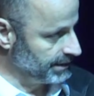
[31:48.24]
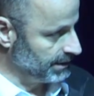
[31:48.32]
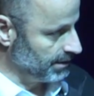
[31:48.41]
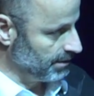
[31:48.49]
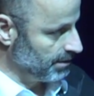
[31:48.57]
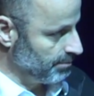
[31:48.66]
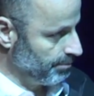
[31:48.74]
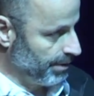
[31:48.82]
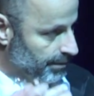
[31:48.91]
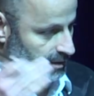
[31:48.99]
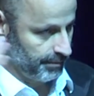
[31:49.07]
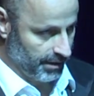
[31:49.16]
currency,
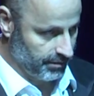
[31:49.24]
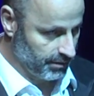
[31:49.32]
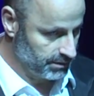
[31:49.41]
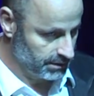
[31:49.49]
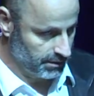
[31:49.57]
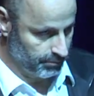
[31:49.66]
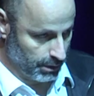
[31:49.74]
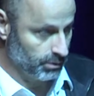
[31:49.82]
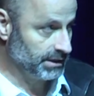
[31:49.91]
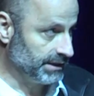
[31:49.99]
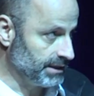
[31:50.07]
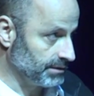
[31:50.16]
payment methods,
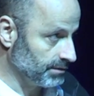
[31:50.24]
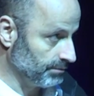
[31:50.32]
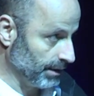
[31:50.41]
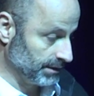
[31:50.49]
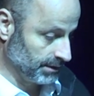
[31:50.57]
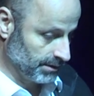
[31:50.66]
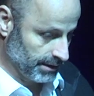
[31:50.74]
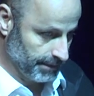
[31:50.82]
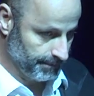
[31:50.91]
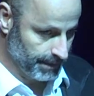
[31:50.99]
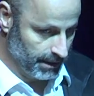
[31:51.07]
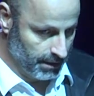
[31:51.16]
because it is,
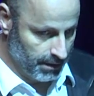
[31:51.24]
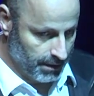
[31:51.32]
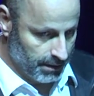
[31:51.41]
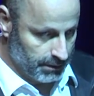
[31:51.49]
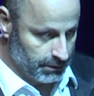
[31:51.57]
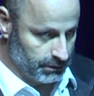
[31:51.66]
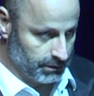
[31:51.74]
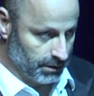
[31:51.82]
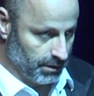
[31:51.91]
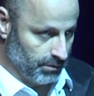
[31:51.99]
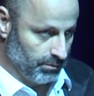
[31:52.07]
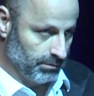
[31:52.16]
basically.
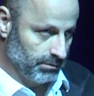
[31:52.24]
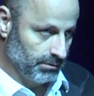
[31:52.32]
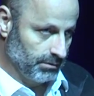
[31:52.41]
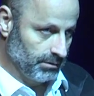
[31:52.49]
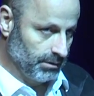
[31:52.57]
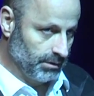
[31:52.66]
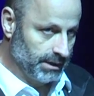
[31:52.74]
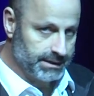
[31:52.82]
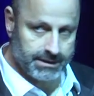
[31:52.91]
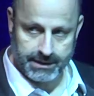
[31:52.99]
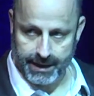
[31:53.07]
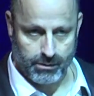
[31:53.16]
So
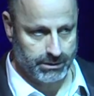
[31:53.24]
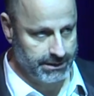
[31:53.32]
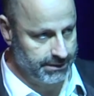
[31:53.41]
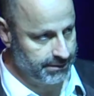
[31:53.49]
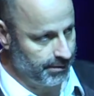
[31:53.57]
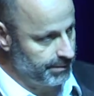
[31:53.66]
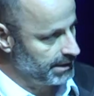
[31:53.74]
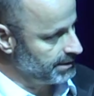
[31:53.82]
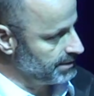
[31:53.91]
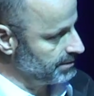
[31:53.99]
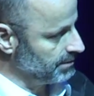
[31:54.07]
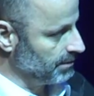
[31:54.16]
this is an
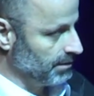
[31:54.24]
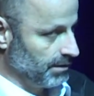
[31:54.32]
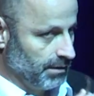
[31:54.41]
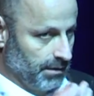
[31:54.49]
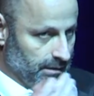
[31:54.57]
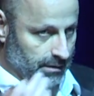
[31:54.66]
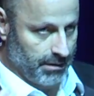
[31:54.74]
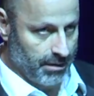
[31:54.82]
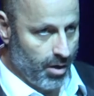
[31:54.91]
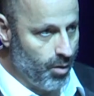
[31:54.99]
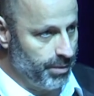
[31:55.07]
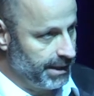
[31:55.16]
ecosystem that is
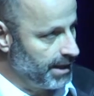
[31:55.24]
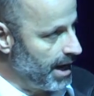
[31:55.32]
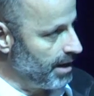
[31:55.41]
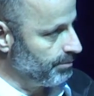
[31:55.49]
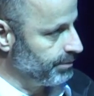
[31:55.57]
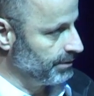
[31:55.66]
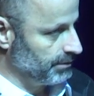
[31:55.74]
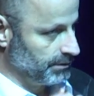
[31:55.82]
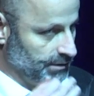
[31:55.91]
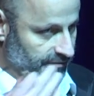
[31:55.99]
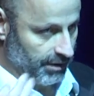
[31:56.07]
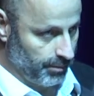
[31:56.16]
opening
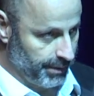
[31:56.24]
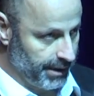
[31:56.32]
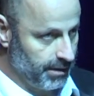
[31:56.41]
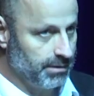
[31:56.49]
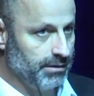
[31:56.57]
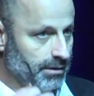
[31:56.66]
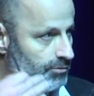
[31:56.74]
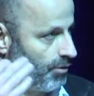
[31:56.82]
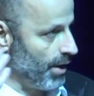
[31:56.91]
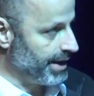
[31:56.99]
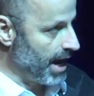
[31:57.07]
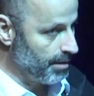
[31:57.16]
up, developing,
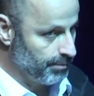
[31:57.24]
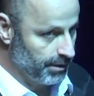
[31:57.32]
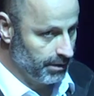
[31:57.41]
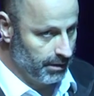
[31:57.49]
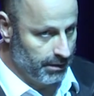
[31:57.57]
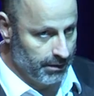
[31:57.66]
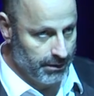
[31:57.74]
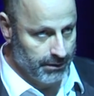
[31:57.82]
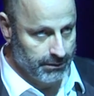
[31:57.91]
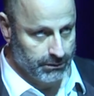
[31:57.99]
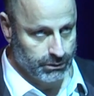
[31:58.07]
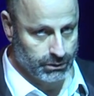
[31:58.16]
growing up.
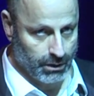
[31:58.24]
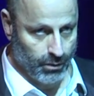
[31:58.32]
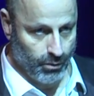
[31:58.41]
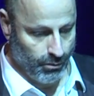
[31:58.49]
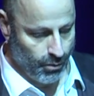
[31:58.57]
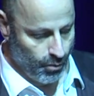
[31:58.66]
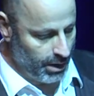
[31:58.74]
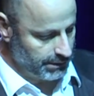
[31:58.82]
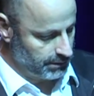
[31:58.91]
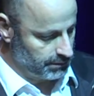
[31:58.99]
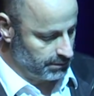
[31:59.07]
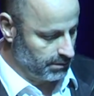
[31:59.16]
So
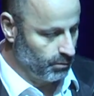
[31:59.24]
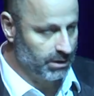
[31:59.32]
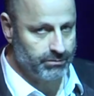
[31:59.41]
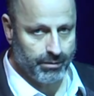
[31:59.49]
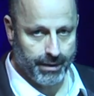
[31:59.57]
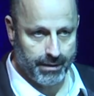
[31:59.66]
once